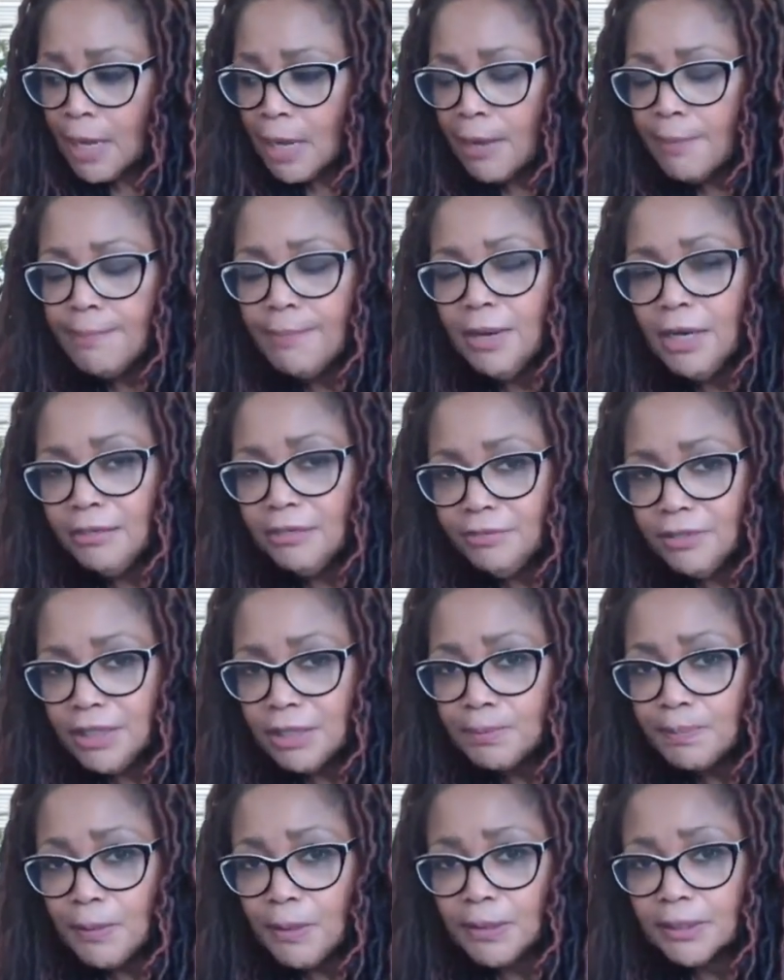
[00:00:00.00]
And my
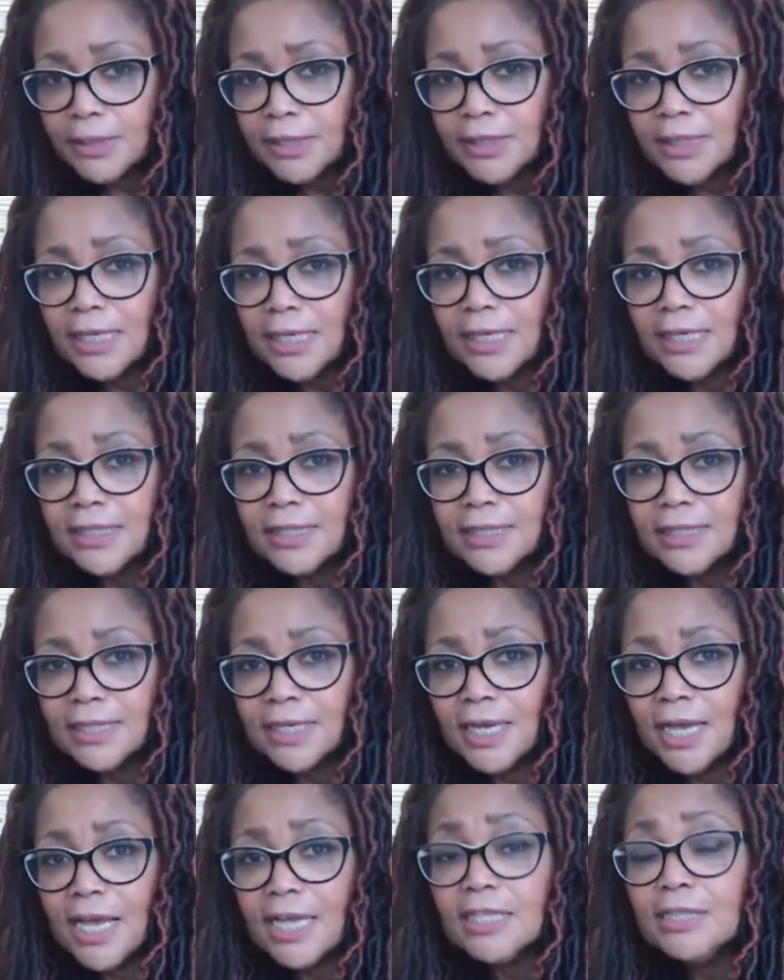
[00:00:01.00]
response is
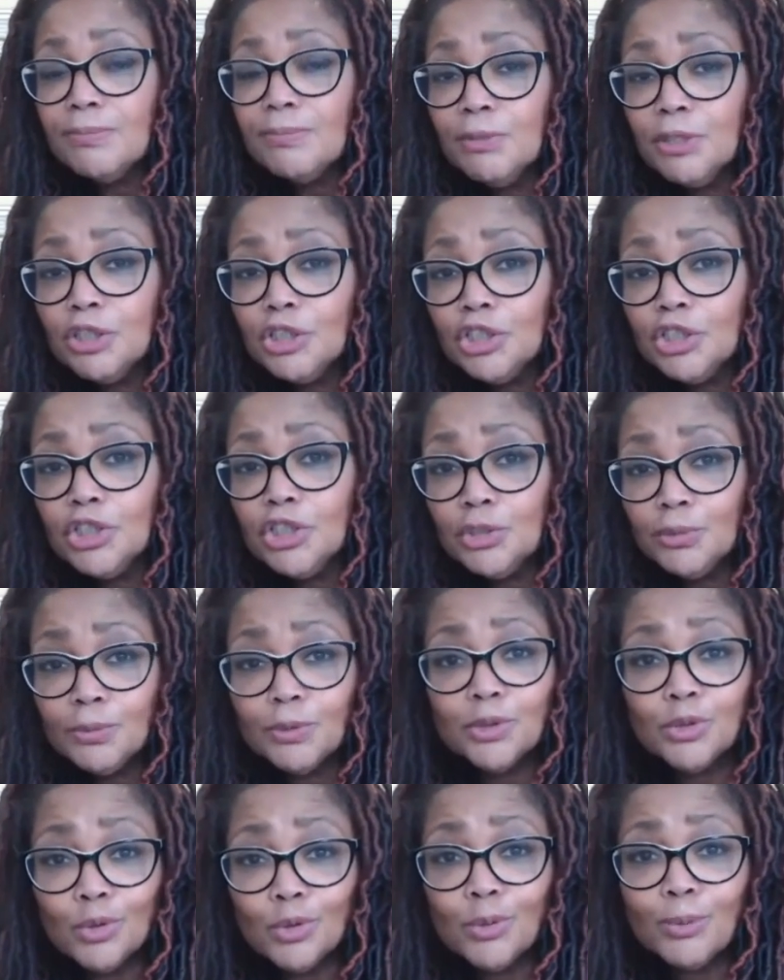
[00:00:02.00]
as much as you
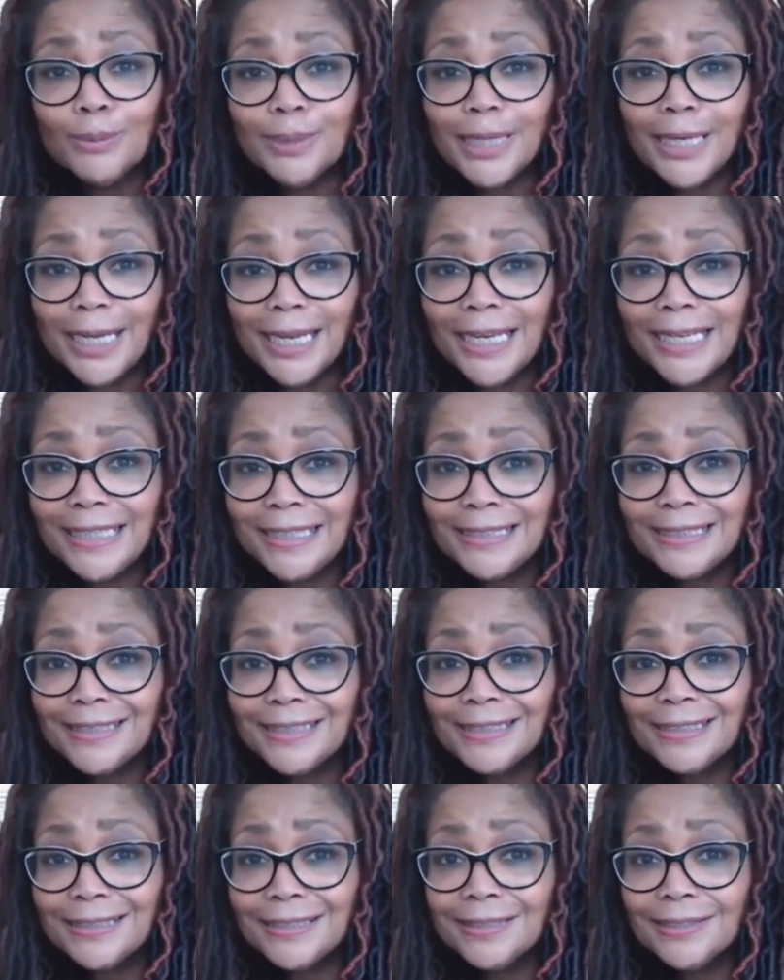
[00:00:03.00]
would normally
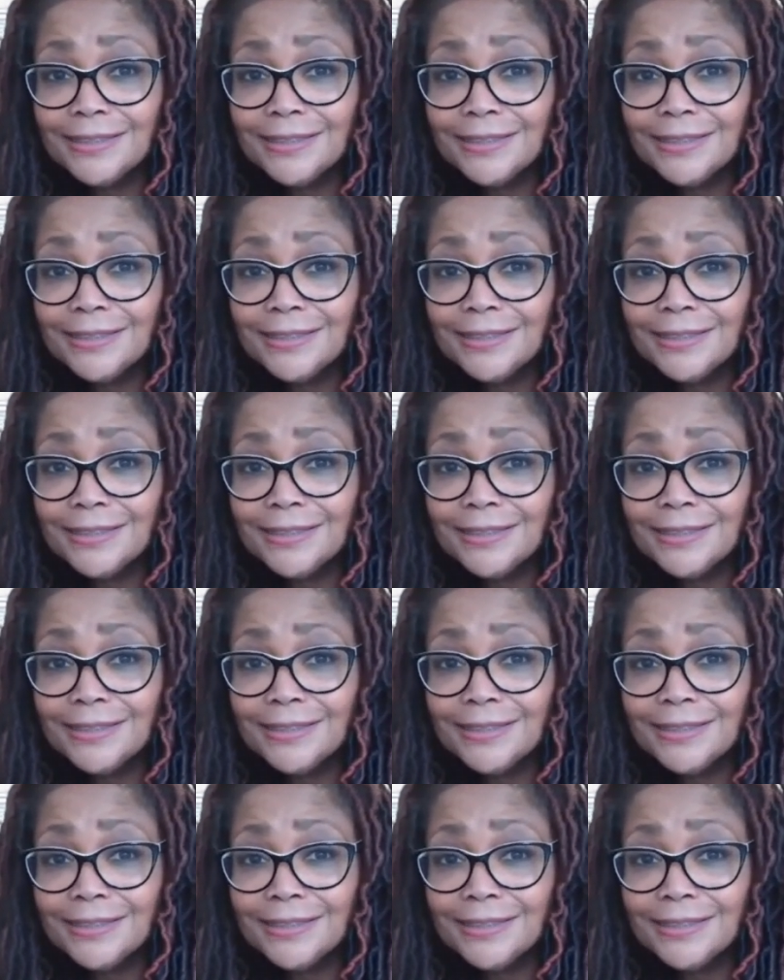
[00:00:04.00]
eat.